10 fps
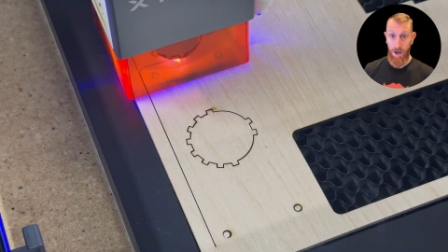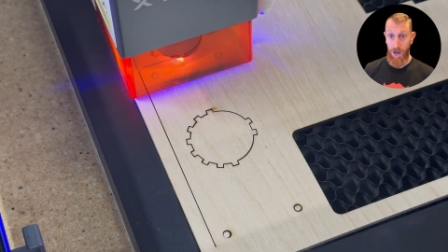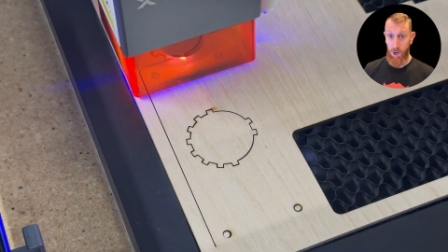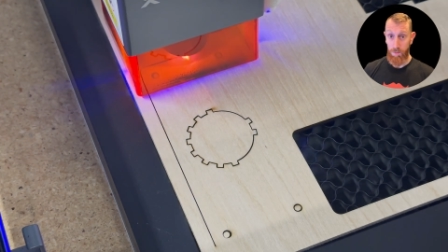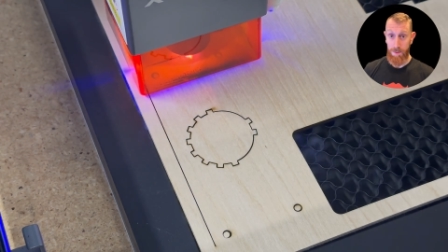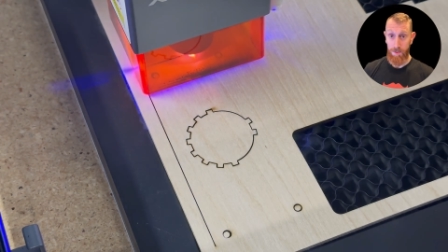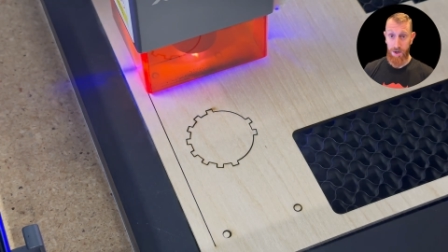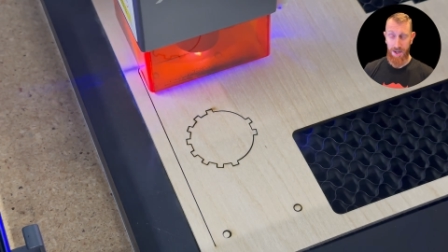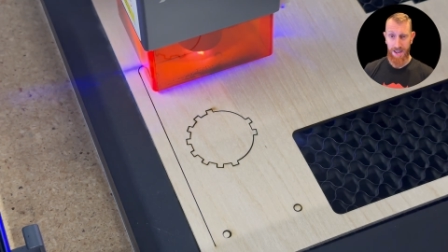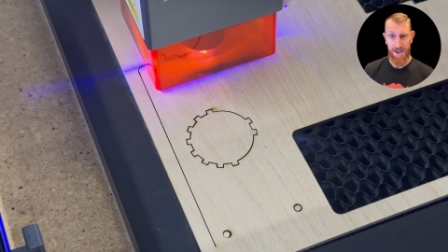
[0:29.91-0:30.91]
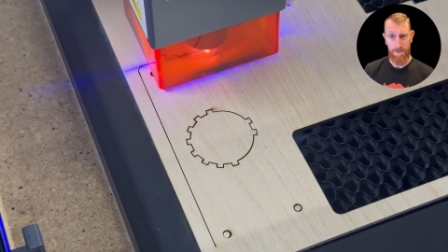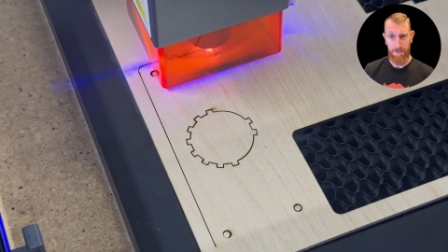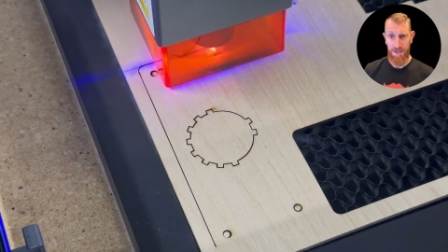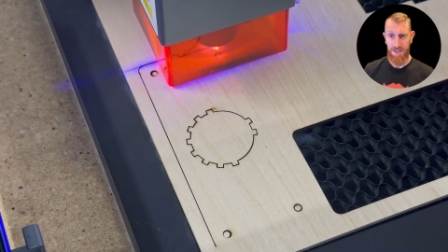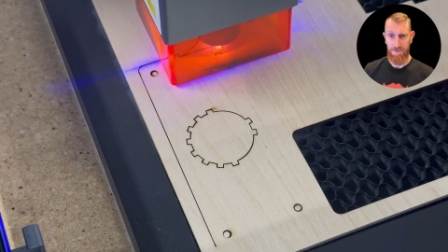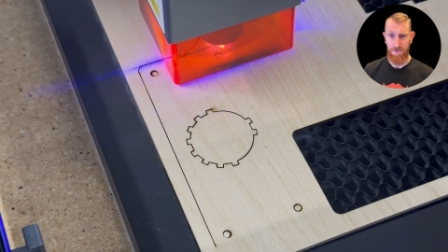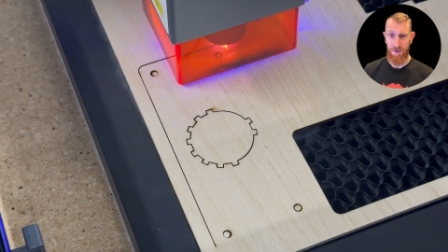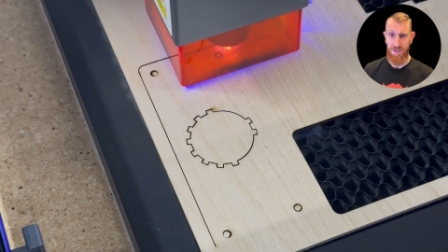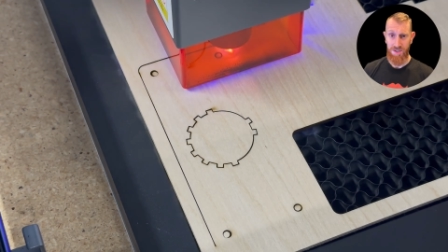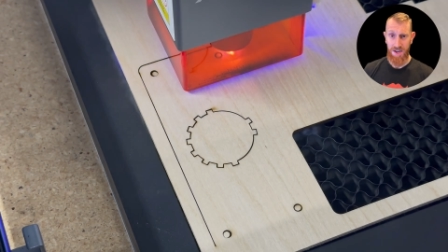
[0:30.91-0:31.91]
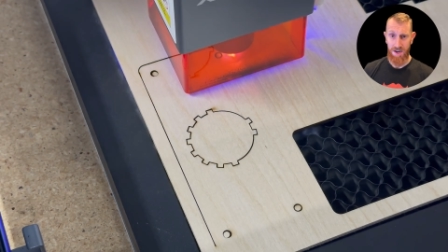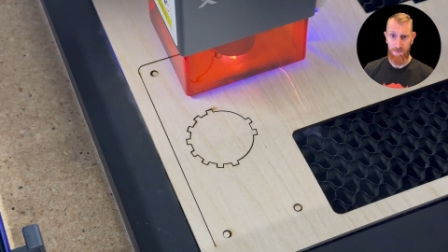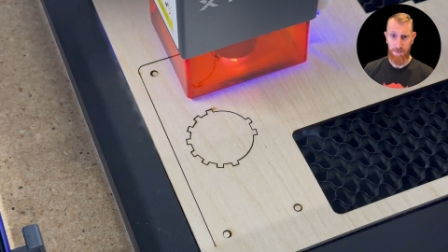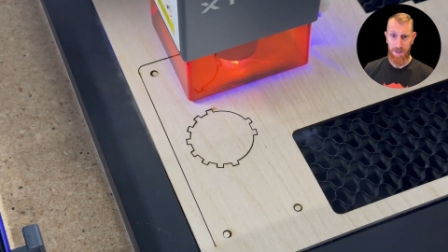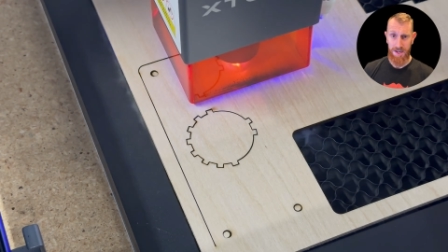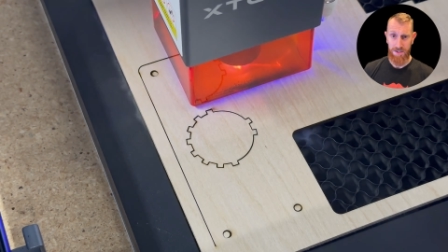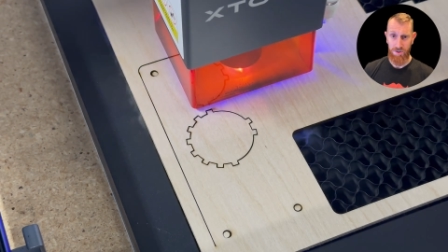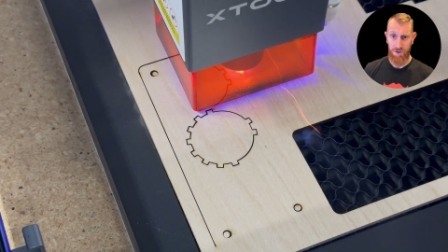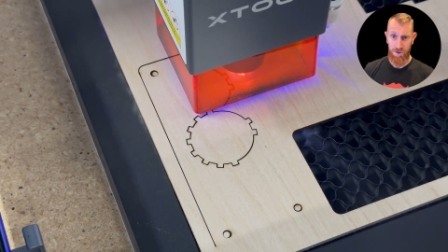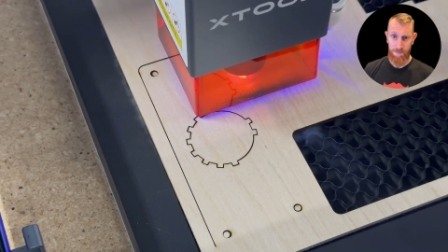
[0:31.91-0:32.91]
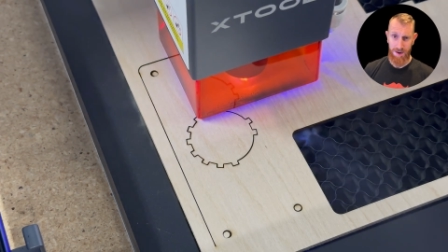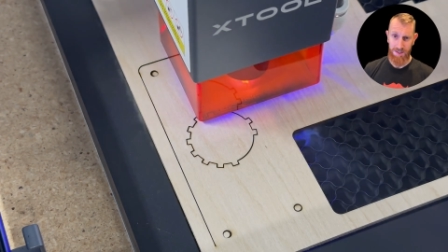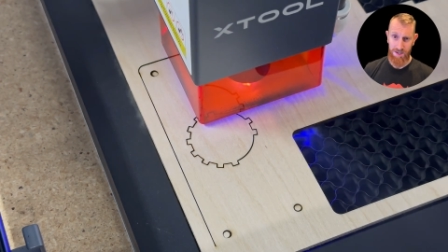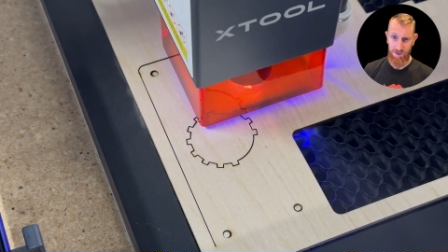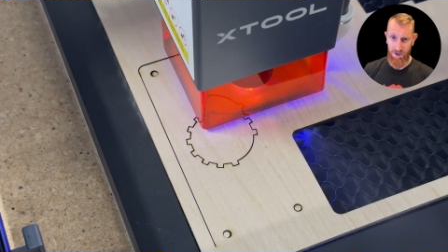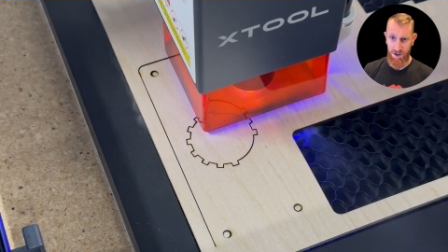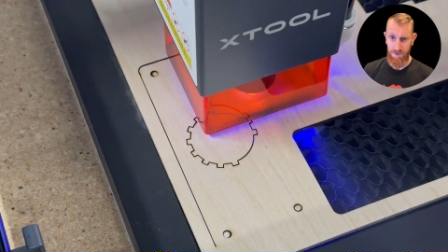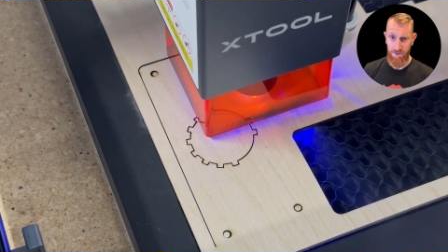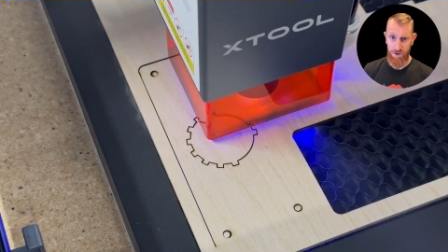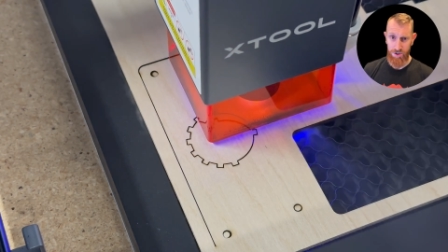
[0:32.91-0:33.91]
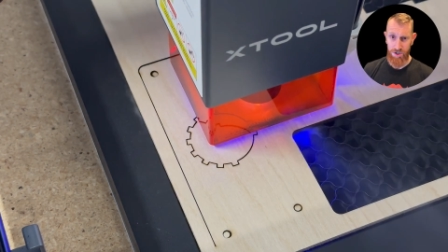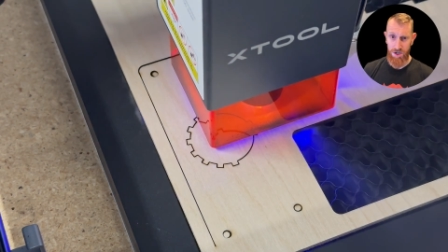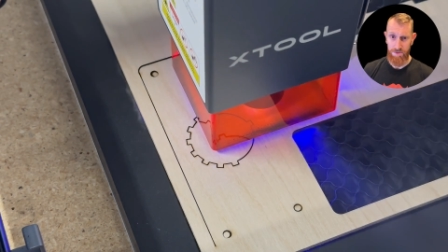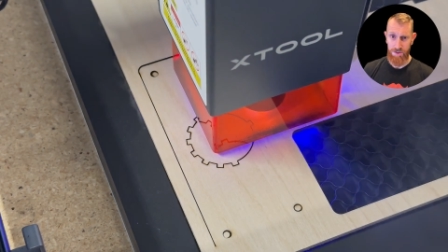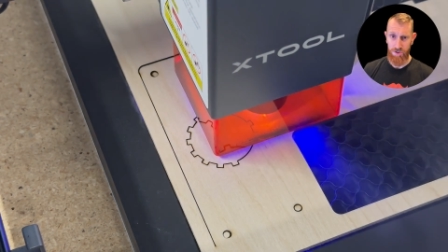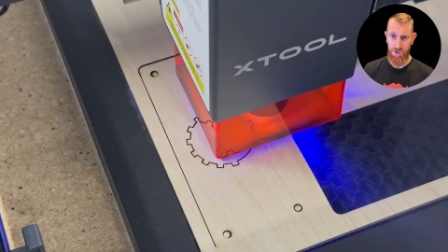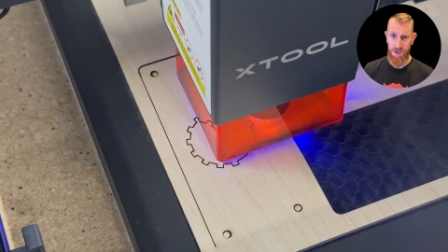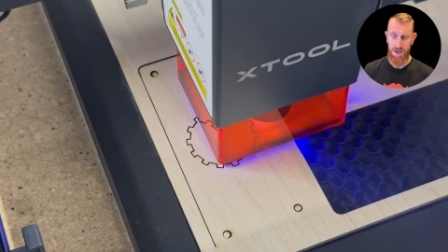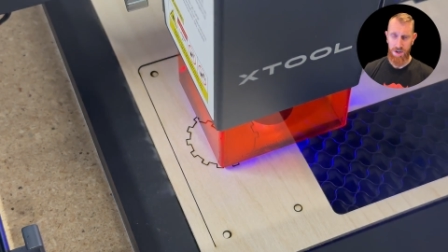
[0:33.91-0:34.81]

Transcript: I will be putting a completely free set of plans to my laser cut version of this jig,